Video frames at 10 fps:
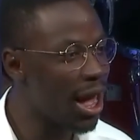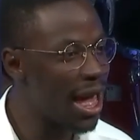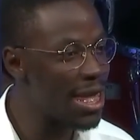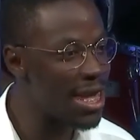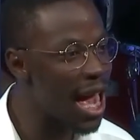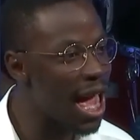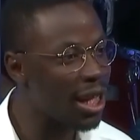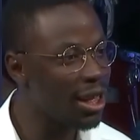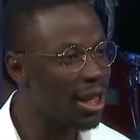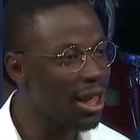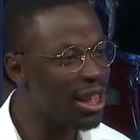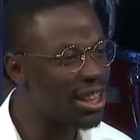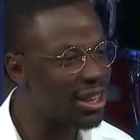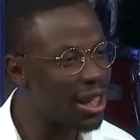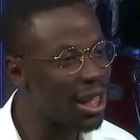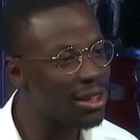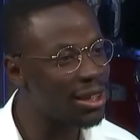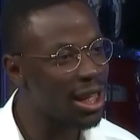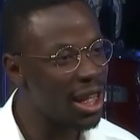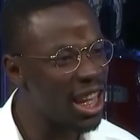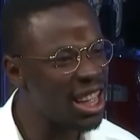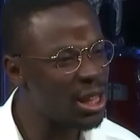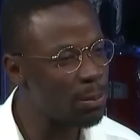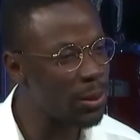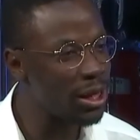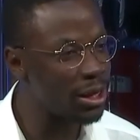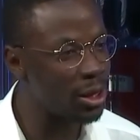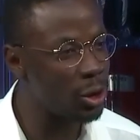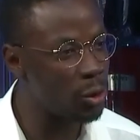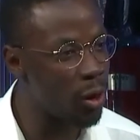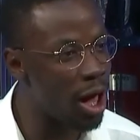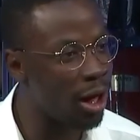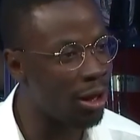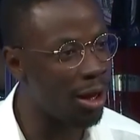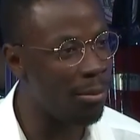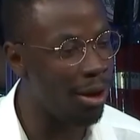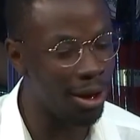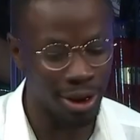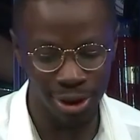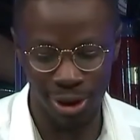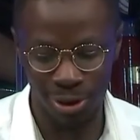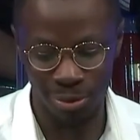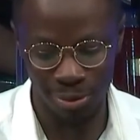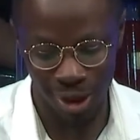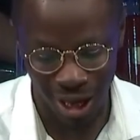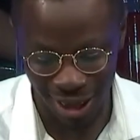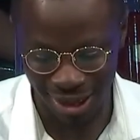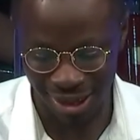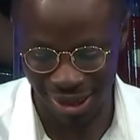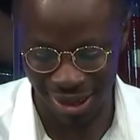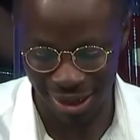and yet He sent His peace to dwell among us.